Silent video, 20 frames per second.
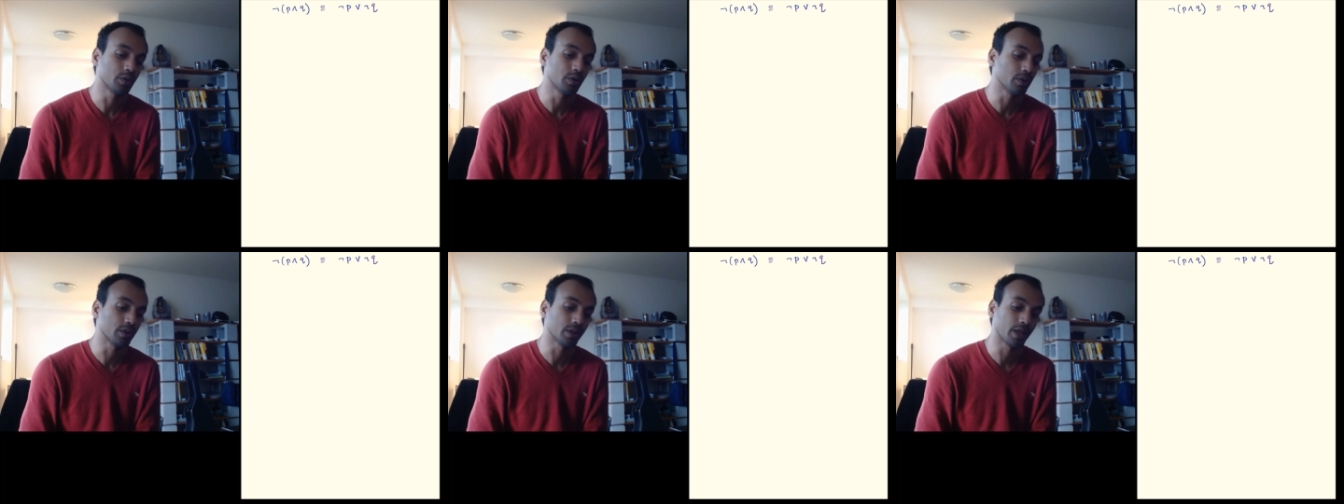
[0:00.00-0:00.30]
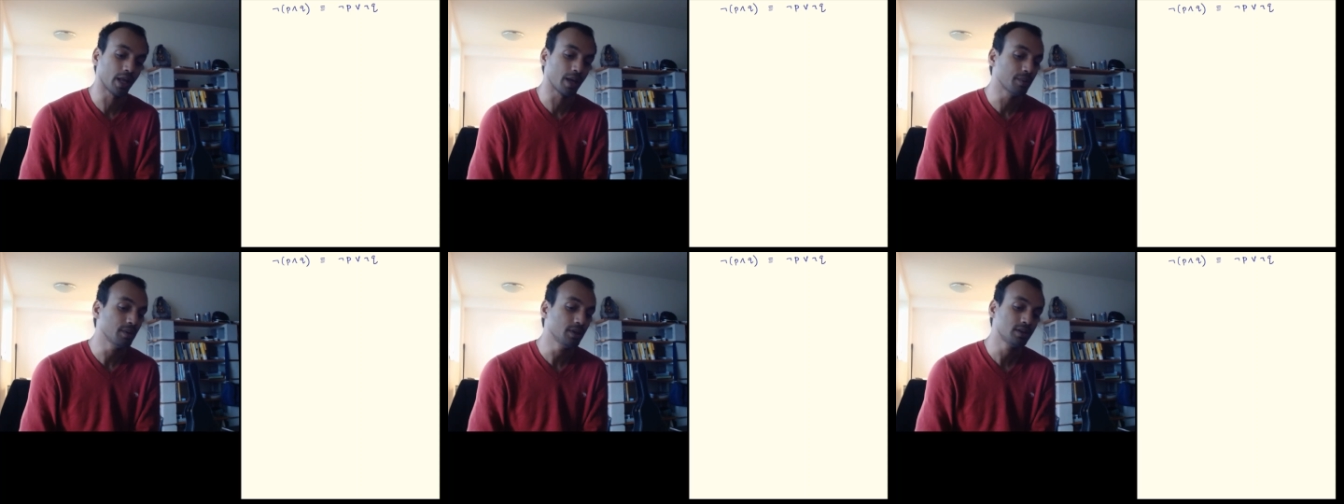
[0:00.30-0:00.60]
truth
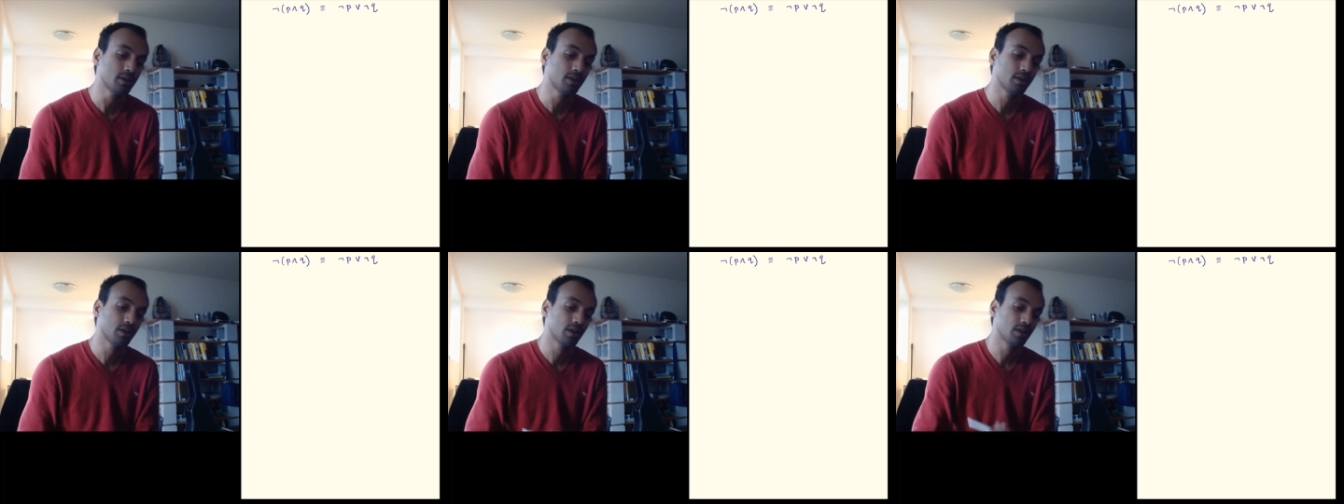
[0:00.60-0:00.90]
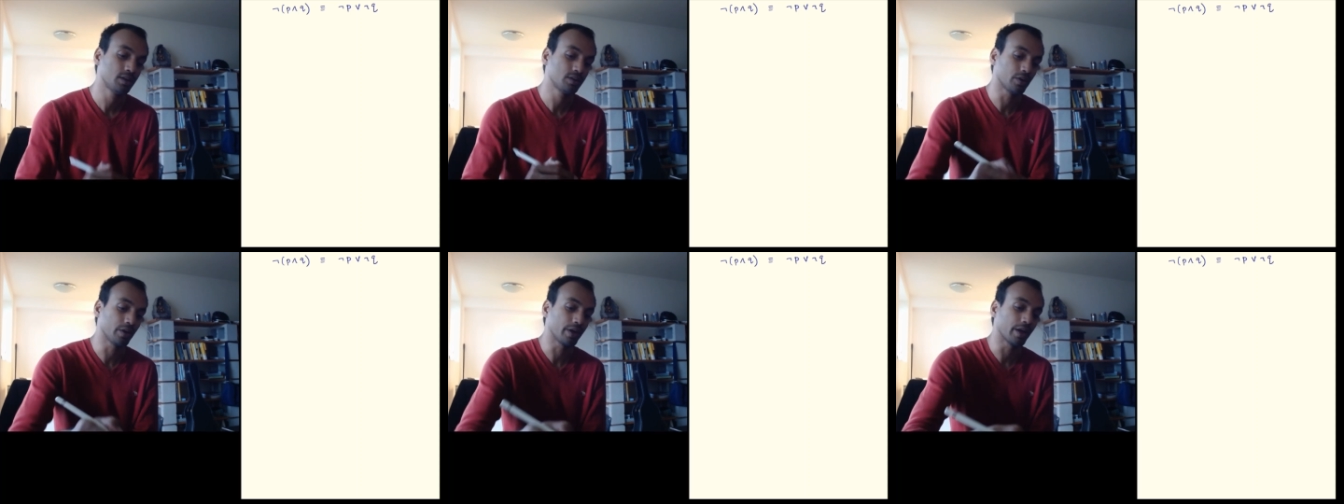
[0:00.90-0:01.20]
tables
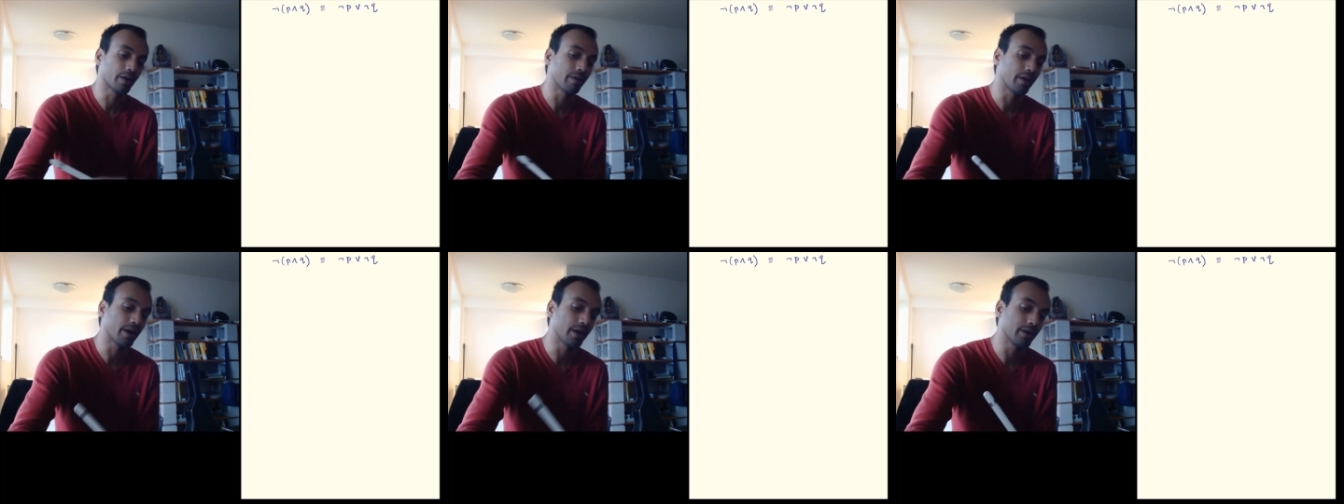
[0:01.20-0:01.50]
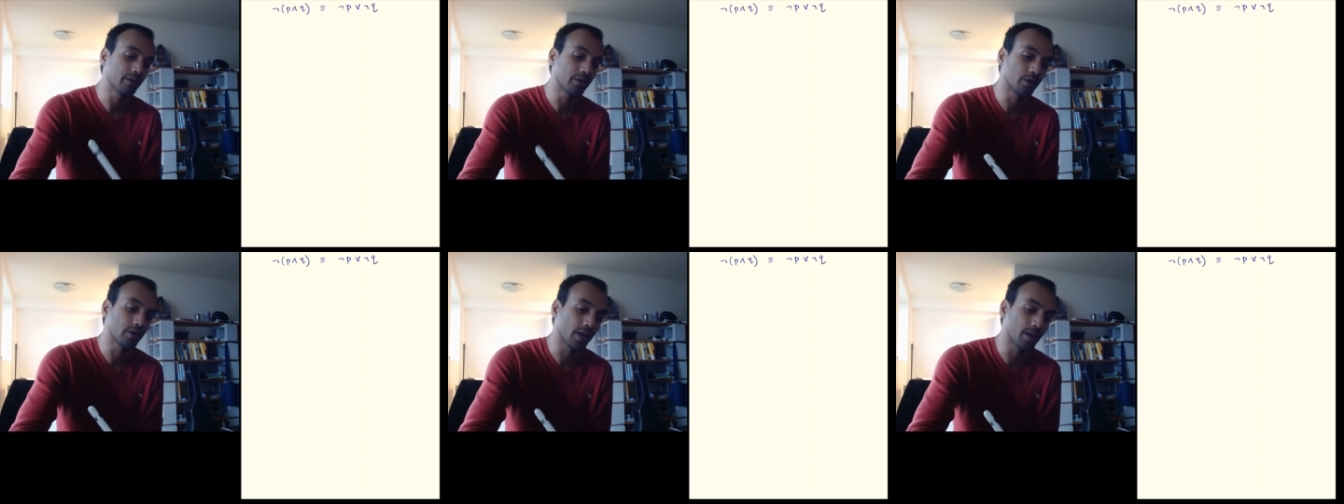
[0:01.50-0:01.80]
so you can
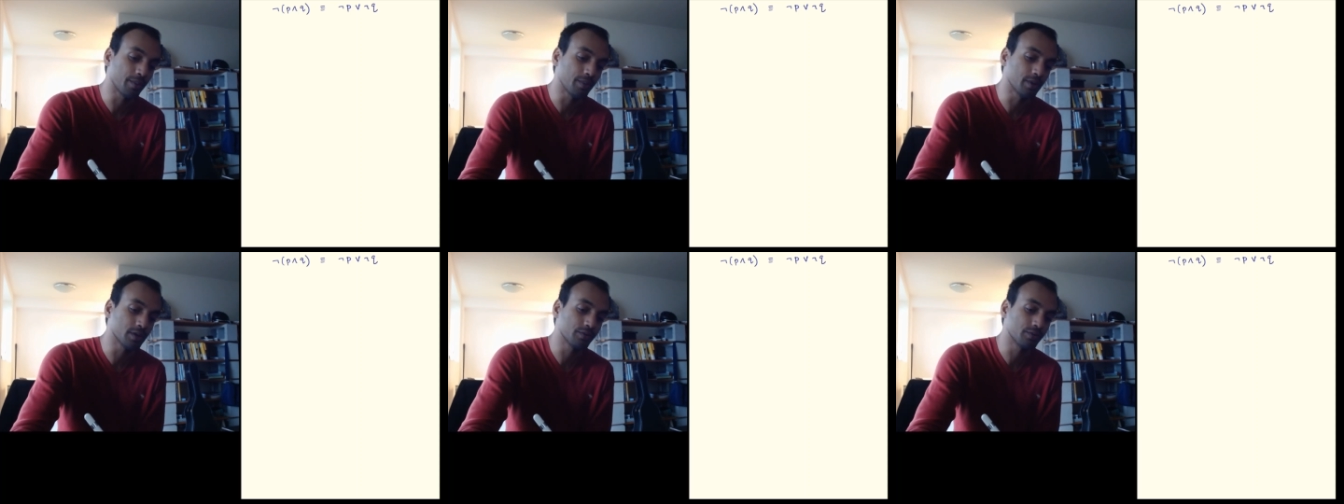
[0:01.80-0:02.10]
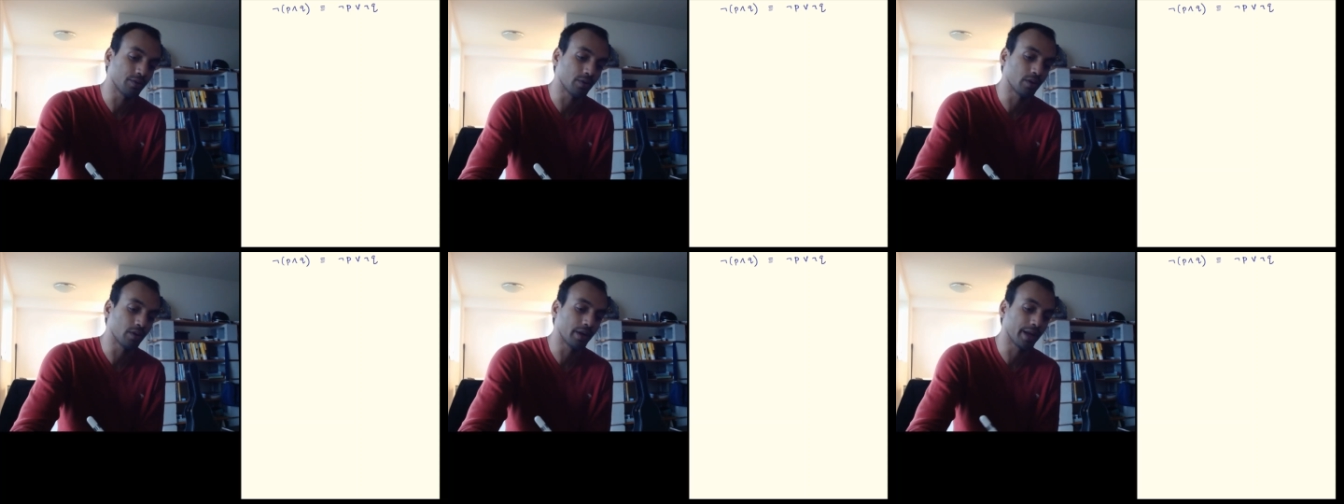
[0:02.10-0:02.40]
write truth tables
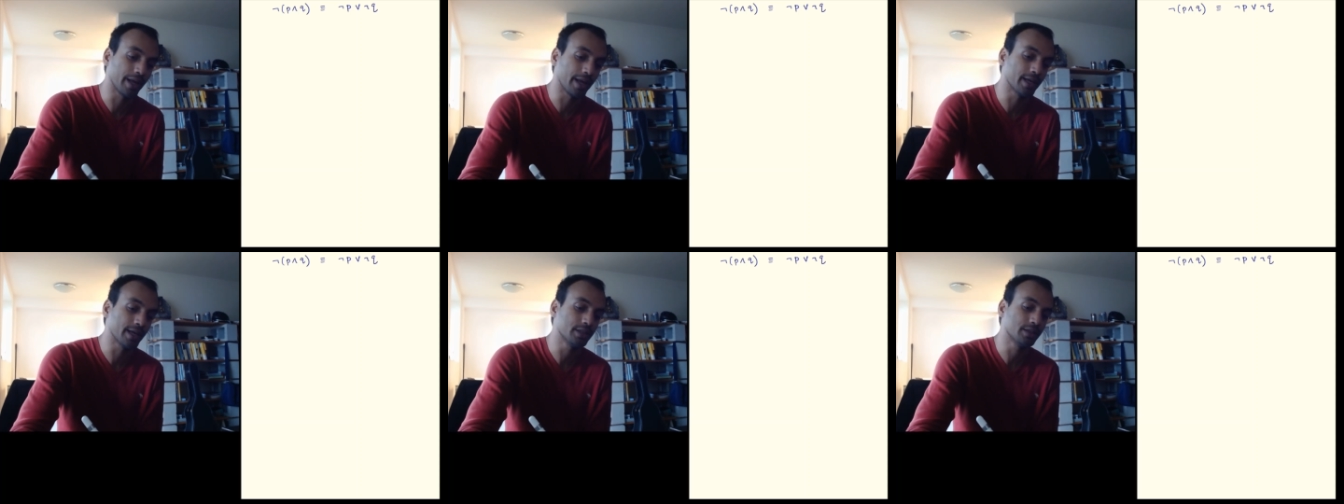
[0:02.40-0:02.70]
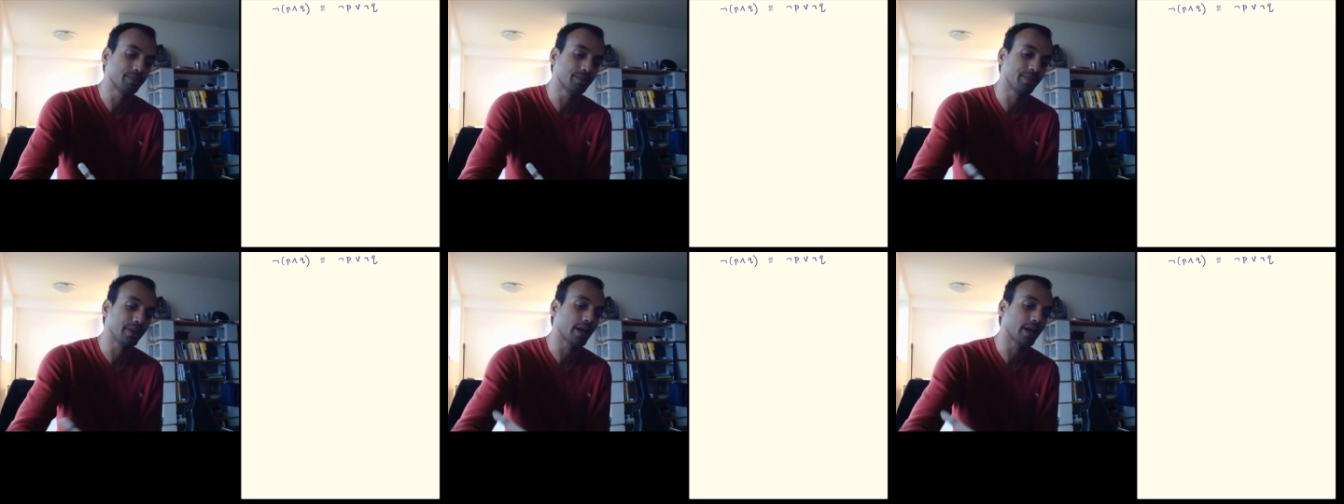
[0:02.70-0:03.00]
for
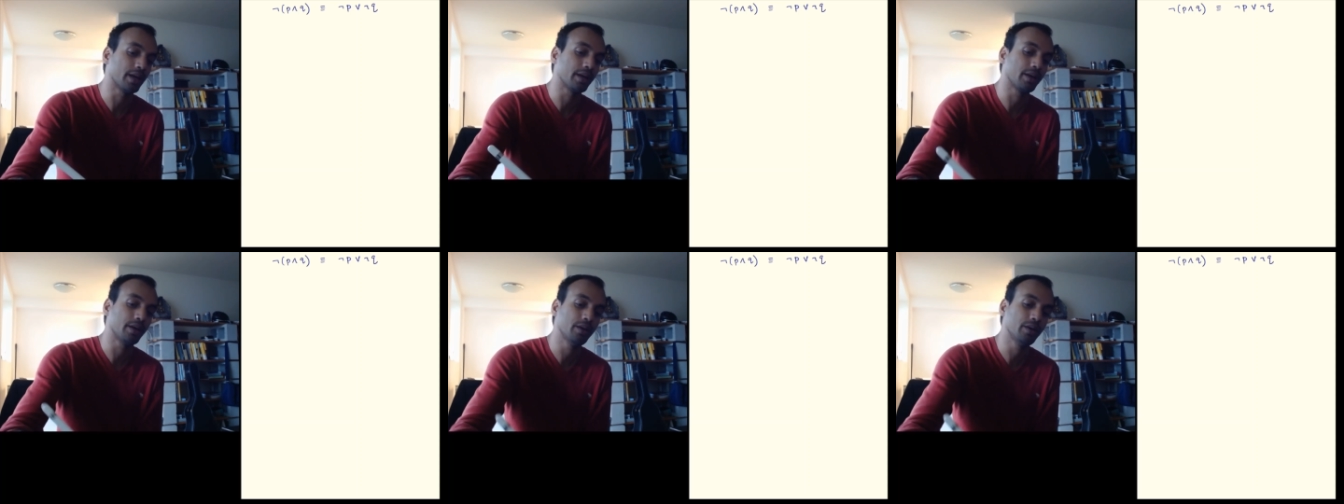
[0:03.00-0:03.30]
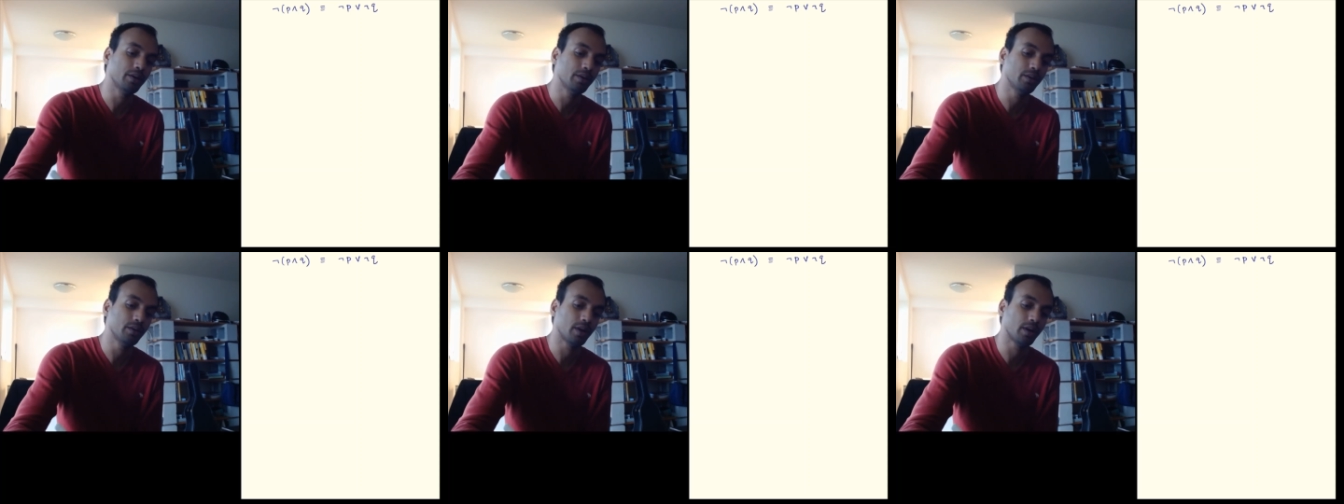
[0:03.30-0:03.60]
negation p and
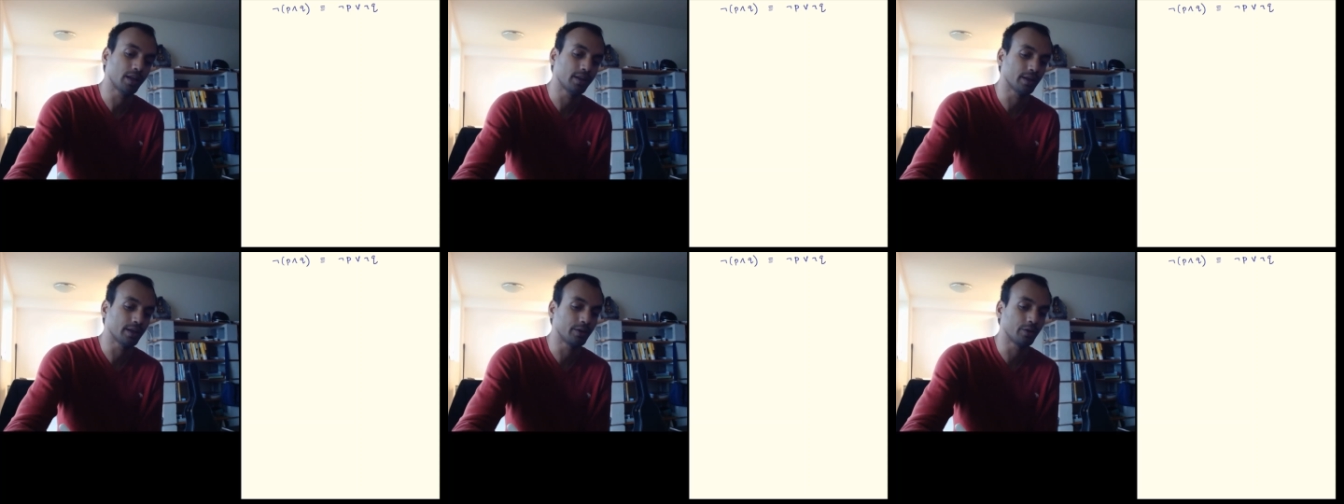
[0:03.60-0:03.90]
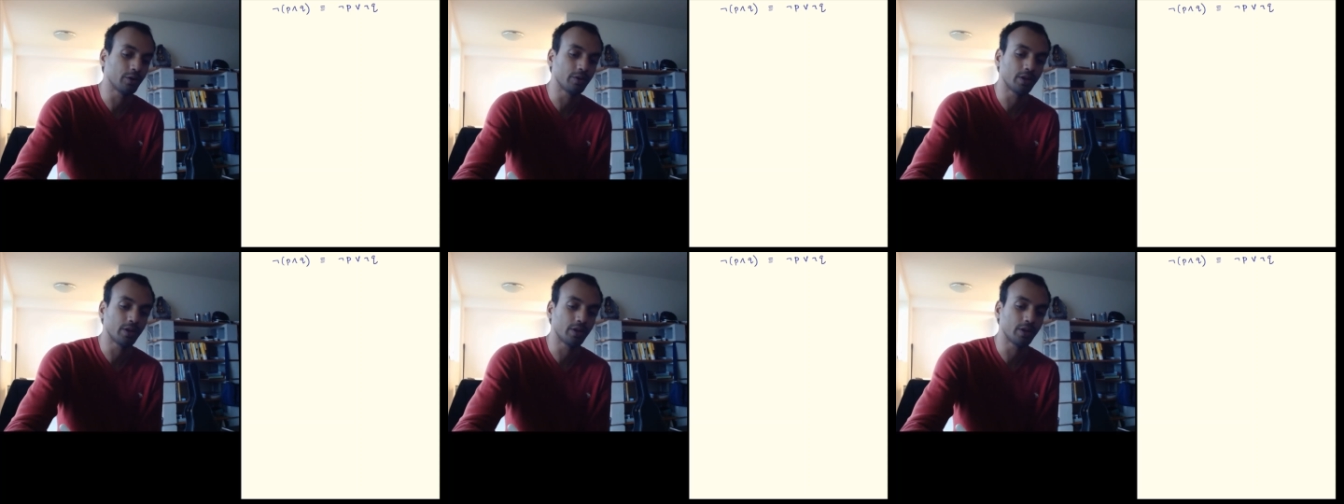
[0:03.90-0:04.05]
q and the truth